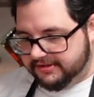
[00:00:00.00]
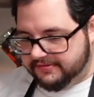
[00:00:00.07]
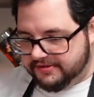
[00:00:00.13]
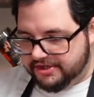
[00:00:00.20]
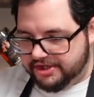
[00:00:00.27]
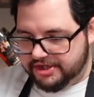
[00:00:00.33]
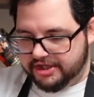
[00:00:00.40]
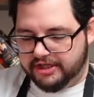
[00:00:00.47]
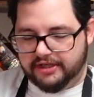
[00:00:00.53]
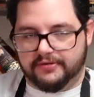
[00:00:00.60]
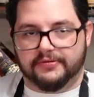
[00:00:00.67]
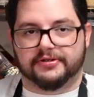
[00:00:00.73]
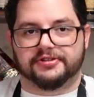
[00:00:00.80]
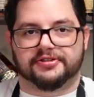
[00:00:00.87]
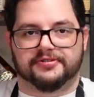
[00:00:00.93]
Shitty
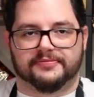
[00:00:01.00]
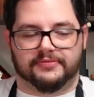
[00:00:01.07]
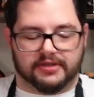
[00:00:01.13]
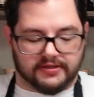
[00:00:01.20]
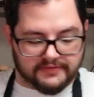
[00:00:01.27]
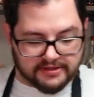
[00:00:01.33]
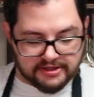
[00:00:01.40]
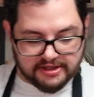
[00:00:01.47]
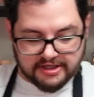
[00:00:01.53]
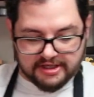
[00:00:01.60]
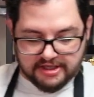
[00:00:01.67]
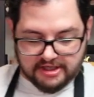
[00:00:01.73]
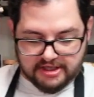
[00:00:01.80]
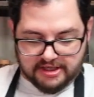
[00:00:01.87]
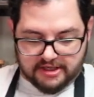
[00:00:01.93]
orange, whatever.
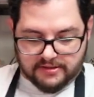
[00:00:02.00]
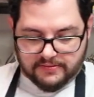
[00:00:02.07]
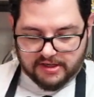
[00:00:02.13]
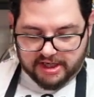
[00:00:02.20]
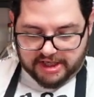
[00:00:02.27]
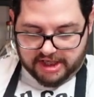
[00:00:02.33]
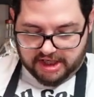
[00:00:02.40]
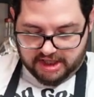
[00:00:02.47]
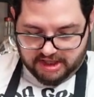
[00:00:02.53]
It'll work.